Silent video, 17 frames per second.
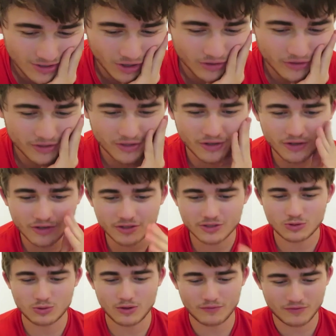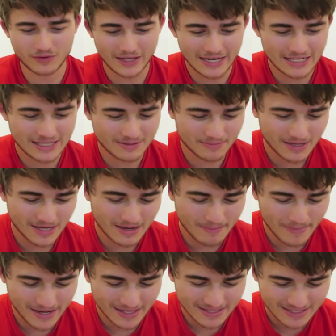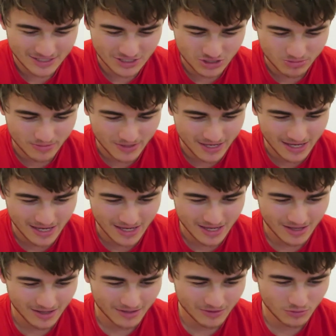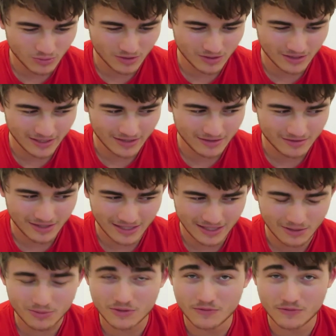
all the girls who have liked me and messaged me throughout, like, I think it